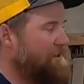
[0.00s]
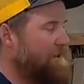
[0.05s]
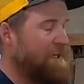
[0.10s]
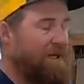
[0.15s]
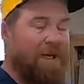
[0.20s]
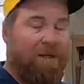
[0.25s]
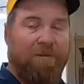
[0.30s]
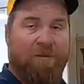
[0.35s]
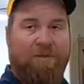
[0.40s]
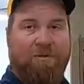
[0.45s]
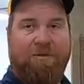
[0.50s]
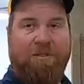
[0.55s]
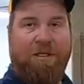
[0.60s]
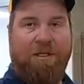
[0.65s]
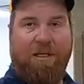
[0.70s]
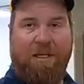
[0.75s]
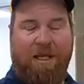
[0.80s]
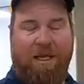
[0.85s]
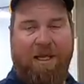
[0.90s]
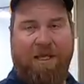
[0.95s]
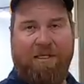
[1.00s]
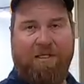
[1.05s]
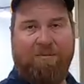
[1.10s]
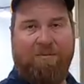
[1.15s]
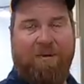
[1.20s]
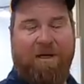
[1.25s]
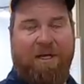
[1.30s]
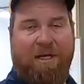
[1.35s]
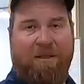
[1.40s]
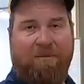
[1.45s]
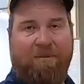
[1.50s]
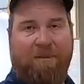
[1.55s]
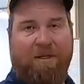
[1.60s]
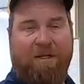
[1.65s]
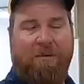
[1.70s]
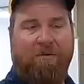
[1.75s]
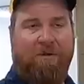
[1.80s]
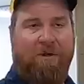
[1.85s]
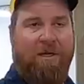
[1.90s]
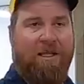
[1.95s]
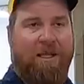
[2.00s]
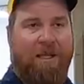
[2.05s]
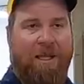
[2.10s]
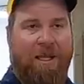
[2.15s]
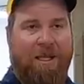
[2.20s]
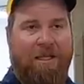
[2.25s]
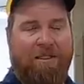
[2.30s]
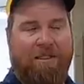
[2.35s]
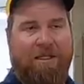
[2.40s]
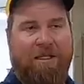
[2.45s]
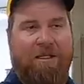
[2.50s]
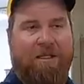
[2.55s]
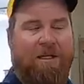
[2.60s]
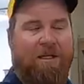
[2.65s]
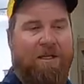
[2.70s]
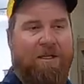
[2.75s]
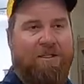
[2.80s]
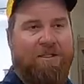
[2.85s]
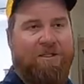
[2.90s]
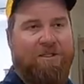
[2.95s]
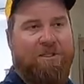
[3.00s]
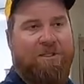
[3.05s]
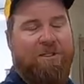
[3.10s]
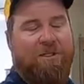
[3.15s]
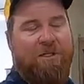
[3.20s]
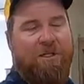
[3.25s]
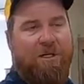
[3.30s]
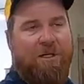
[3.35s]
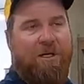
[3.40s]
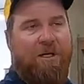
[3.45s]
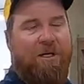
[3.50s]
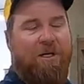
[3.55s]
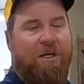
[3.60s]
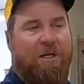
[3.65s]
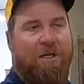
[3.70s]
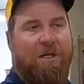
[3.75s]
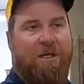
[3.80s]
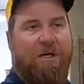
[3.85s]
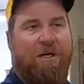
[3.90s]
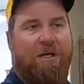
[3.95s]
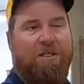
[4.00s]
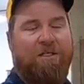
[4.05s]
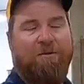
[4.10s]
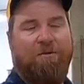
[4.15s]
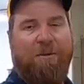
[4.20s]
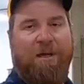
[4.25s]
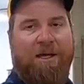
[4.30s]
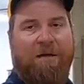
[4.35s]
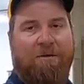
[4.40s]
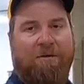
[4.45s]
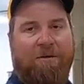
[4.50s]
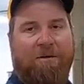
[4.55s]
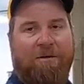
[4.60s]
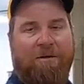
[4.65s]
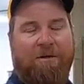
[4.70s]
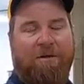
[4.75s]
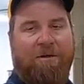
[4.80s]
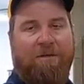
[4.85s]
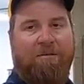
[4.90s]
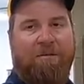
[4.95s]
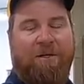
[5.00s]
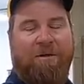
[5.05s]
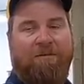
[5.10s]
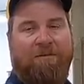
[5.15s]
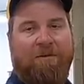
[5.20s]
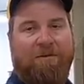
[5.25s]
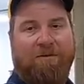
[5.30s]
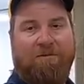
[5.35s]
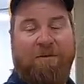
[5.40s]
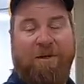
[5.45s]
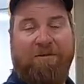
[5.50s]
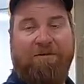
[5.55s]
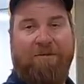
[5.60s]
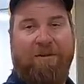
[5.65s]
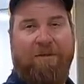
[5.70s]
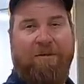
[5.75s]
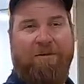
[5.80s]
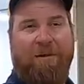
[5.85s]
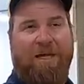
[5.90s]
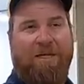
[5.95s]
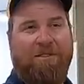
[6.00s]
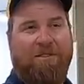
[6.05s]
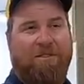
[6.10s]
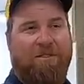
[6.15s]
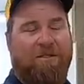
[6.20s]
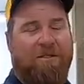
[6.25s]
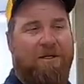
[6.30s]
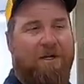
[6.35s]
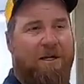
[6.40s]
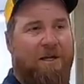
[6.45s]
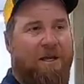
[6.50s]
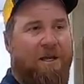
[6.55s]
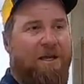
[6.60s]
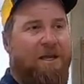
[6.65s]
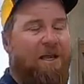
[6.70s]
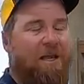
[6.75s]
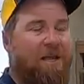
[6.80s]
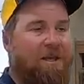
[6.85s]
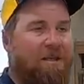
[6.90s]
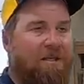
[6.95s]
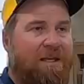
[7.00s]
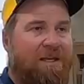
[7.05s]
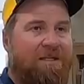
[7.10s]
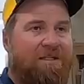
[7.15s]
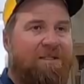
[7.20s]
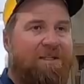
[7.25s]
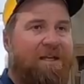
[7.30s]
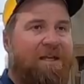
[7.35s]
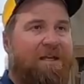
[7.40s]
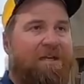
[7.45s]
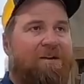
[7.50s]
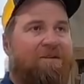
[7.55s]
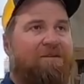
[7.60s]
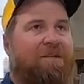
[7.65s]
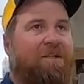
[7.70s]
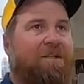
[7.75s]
I am using an H pipe, and I'm running 18-inch Hush Power mufflers by Flowmaster, and they sound